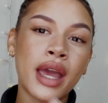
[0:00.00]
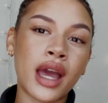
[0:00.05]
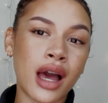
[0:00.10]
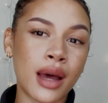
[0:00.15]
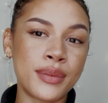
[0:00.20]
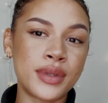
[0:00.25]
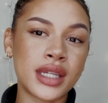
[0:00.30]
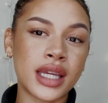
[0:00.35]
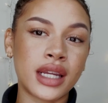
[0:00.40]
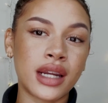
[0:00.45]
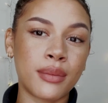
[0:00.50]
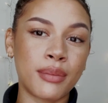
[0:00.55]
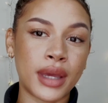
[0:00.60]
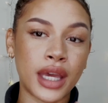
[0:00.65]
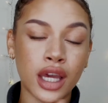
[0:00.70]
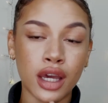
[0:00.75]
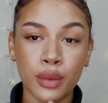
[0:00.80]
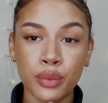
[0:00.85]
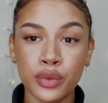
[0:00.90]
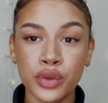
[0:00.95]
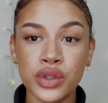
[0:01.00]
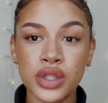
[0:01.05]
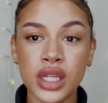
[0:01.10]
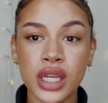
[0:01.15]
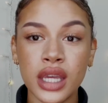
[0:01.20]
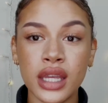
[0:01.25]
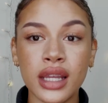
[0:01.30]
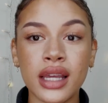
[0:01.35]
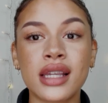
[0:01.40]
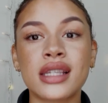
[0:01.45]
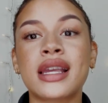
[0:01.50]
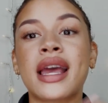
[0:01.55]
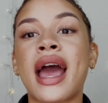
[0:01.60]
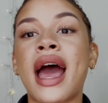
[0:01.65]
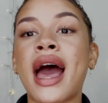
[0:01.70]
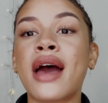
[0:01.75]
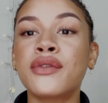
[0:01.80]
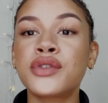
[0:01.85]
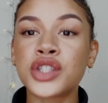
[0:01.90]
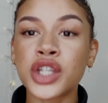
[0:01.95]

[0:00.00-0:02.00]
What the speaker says: updated makeup routine because I have